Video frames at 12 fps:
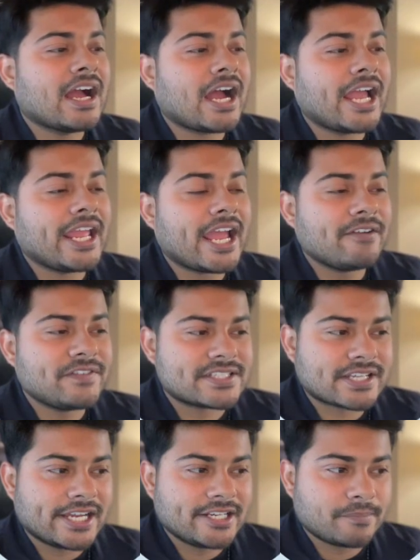I have a
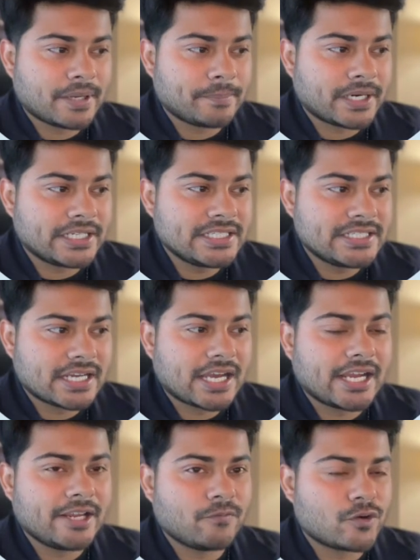style in my mind.
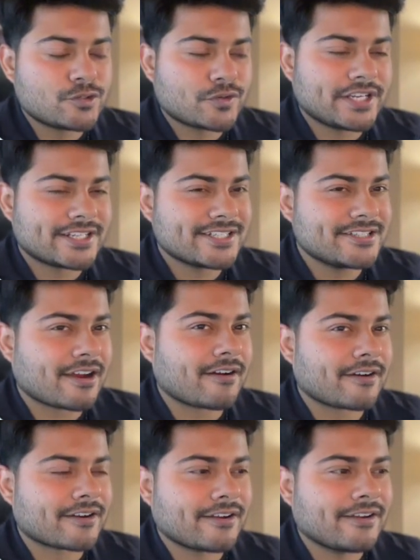I want to create a
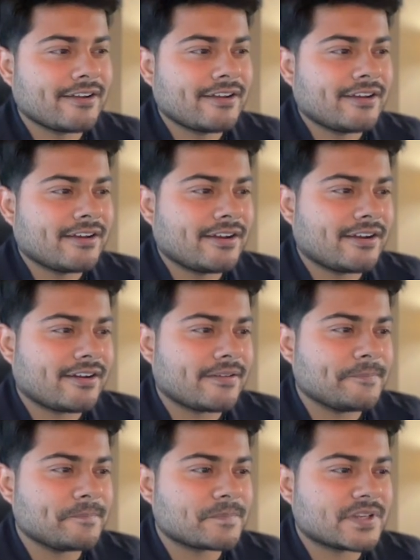dark
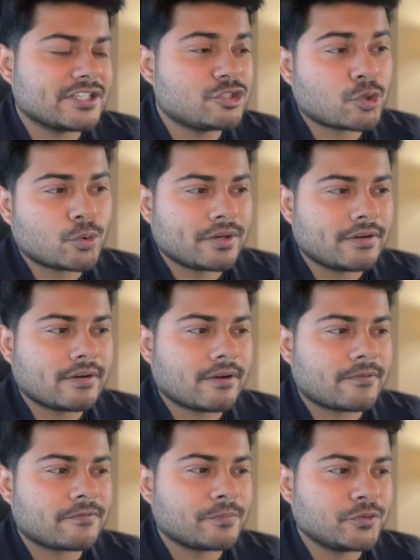tone
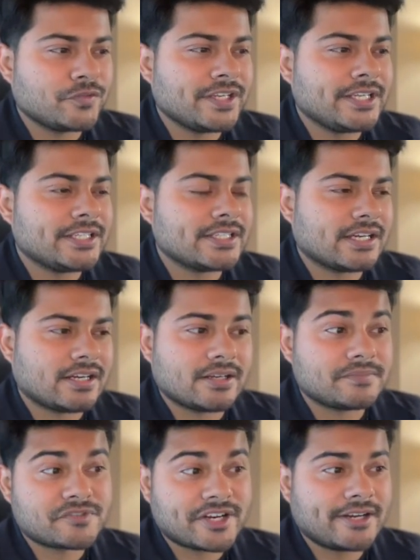of movie
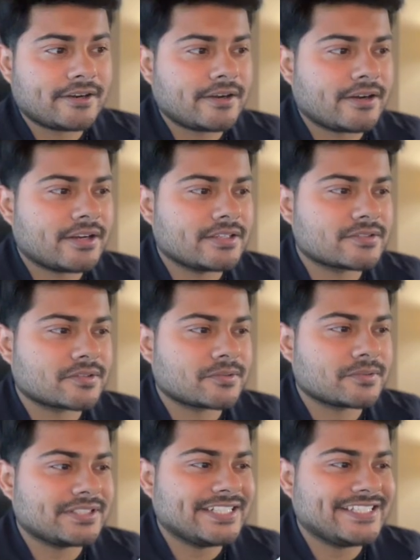trailer,
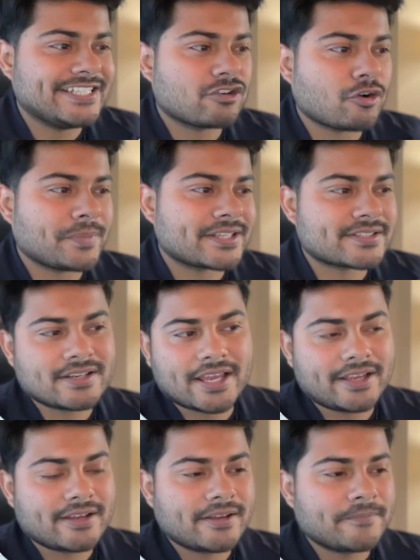so DC Comics
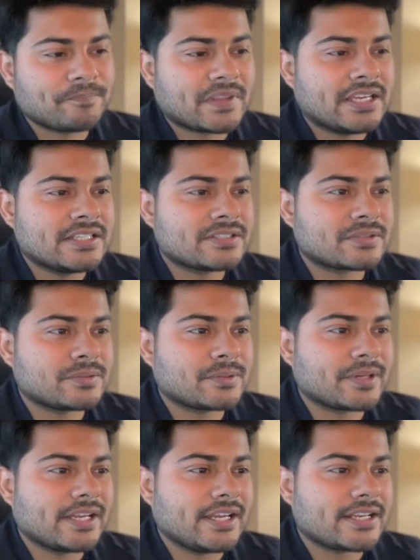like. So
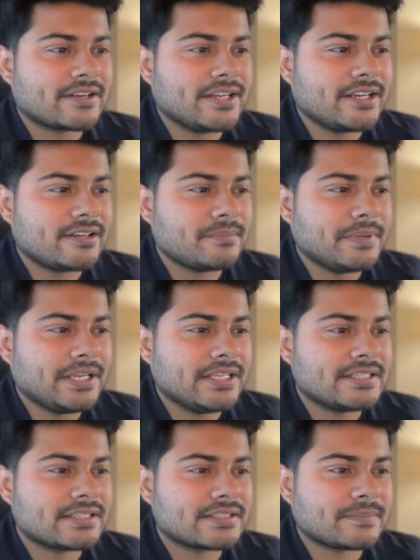it created me
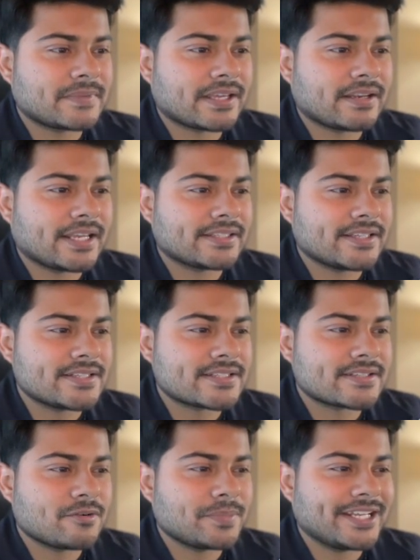something like
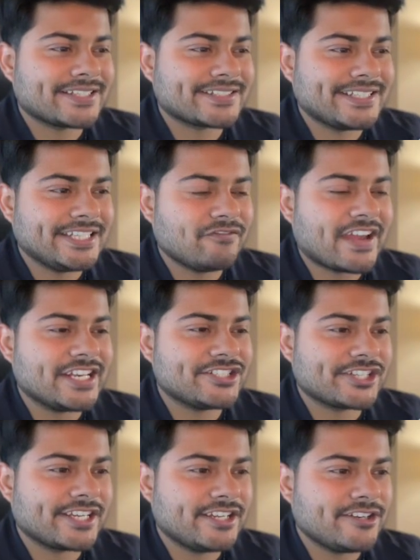this: opening scene,
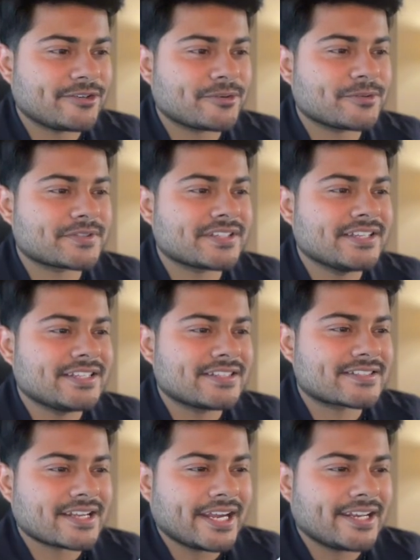vanishing heroes,
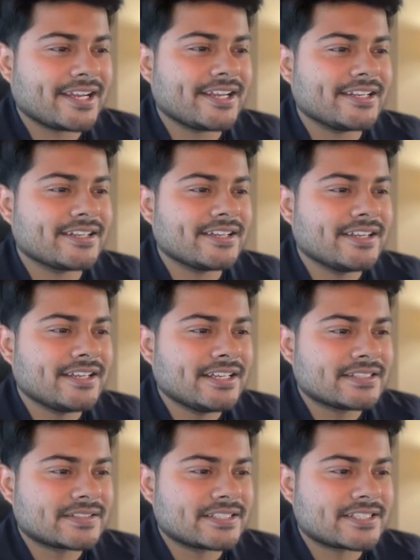skyline.
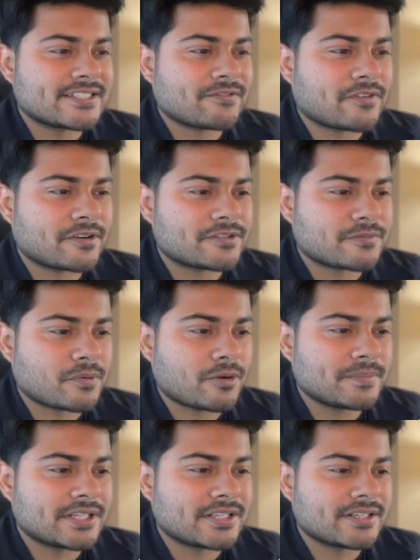So this is the first
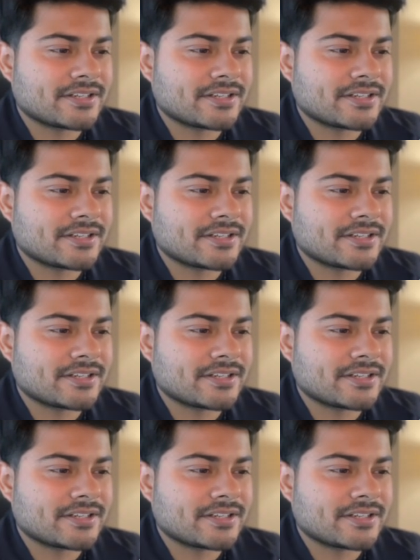prompt,